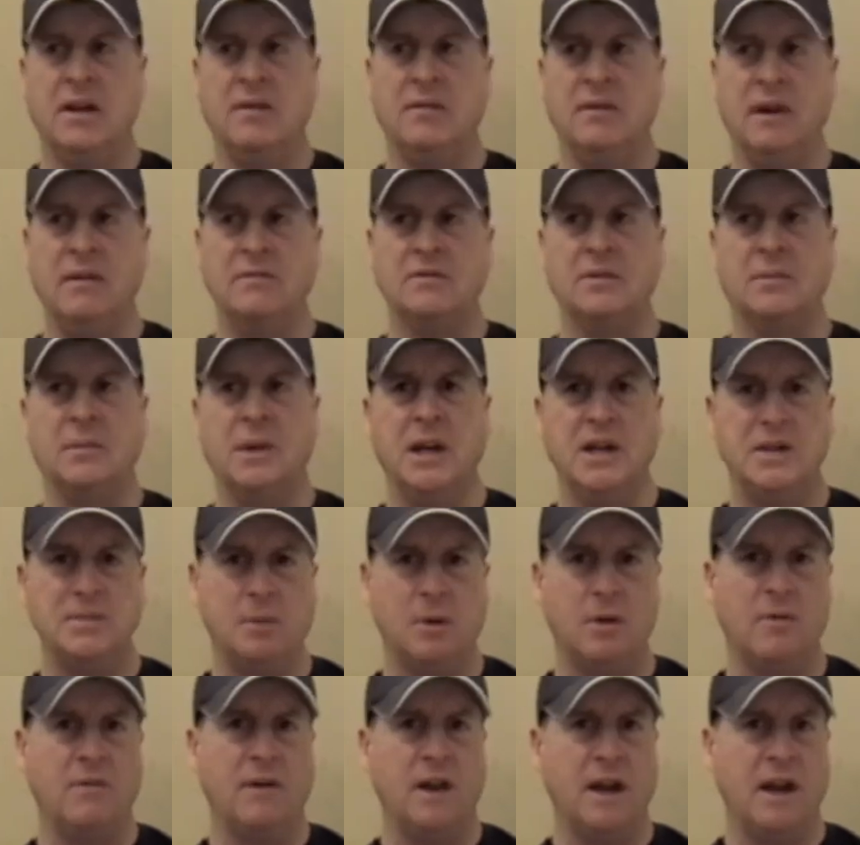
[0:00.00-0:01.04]
If I was a
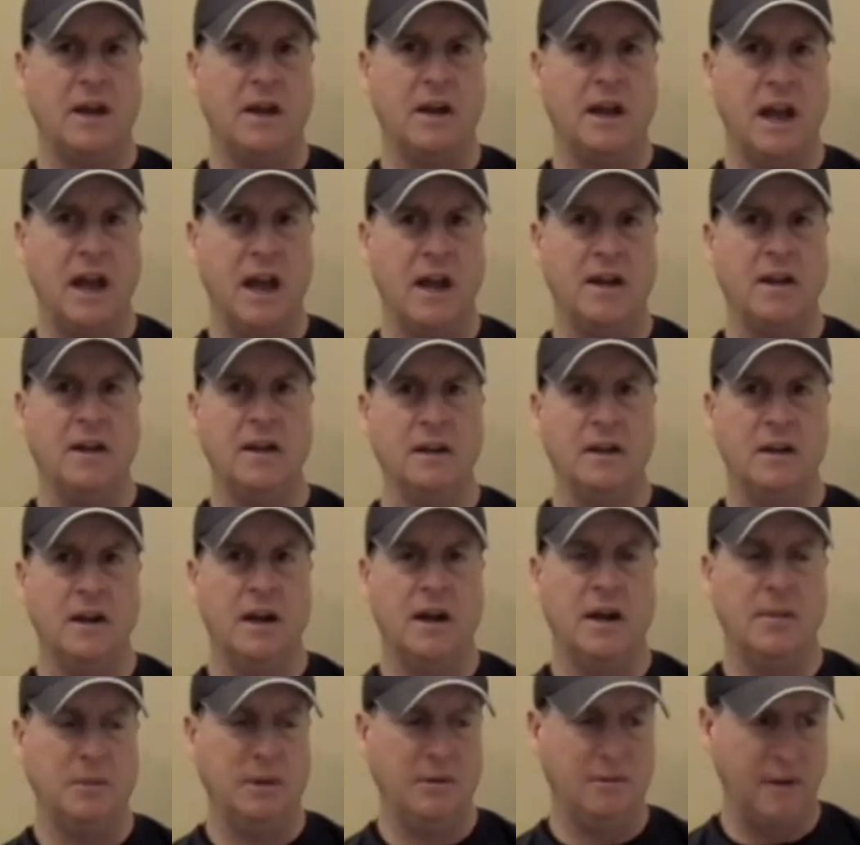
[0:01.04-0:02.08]
baseball fan in Canada,
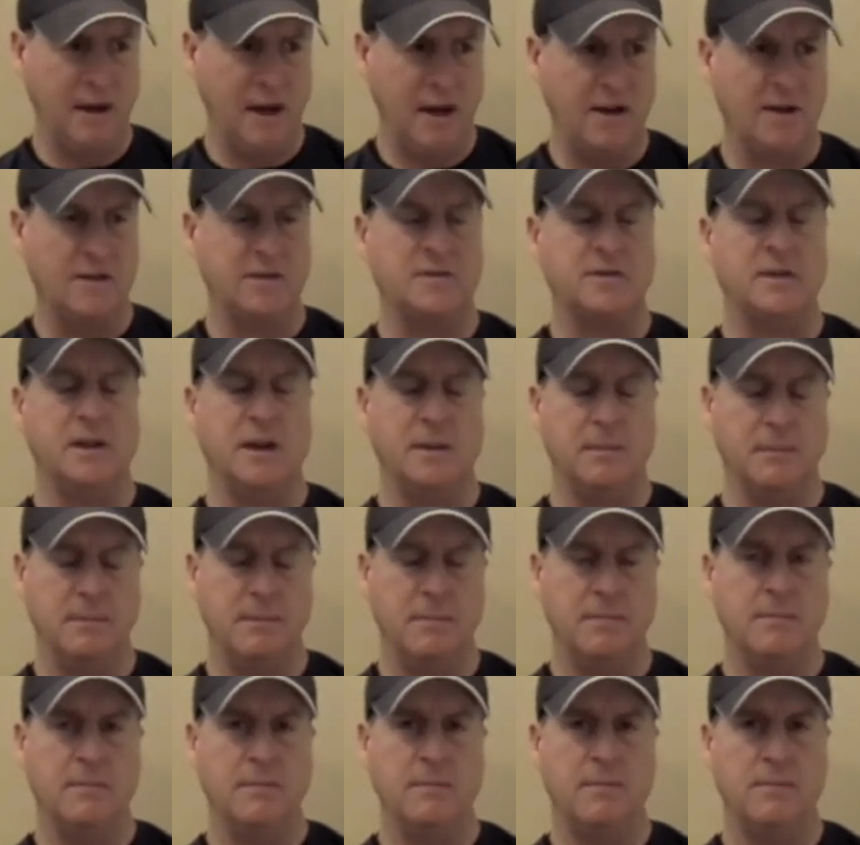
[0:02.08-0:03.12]
I'd be a fan of this team
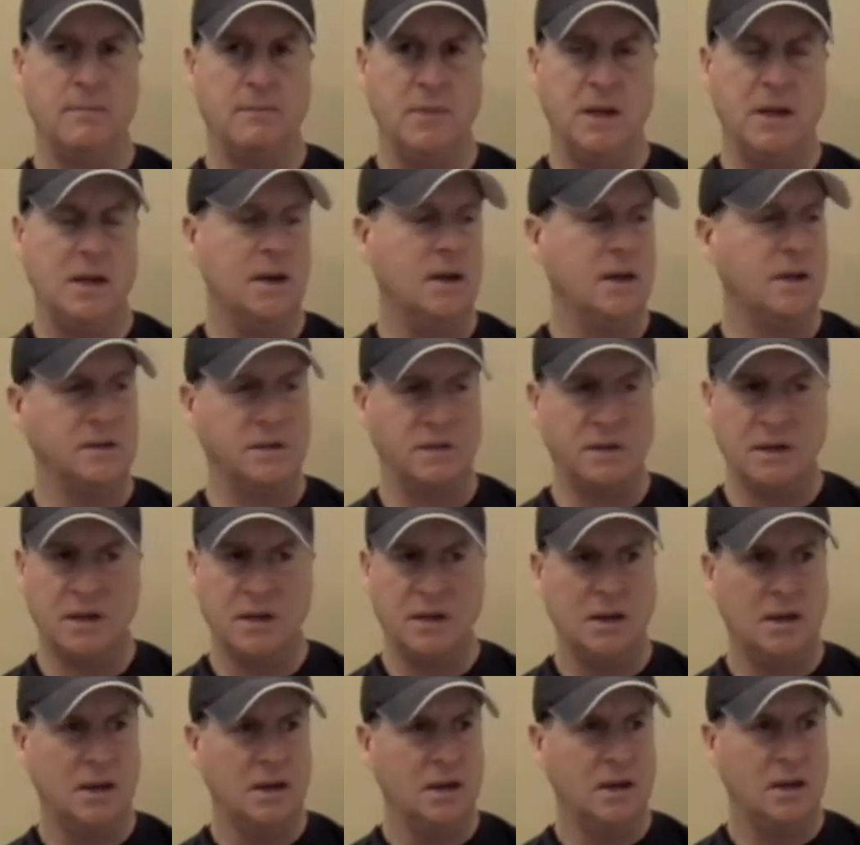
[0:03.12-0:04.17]
because
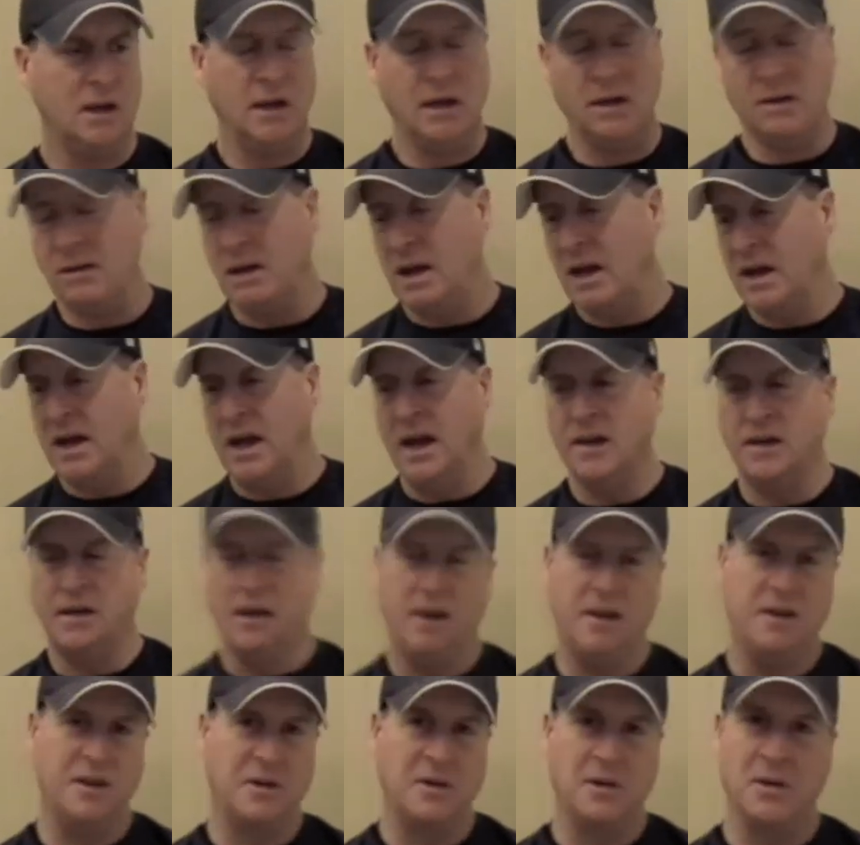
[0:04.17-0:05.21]
I can't tell
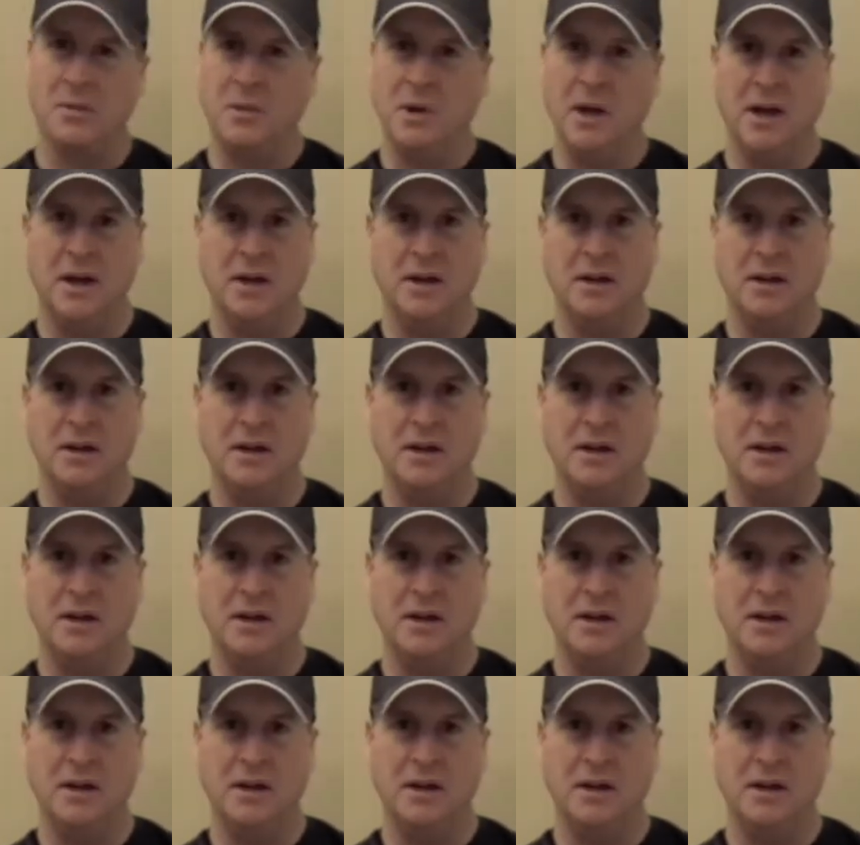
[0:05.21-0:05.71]
you they're going to win,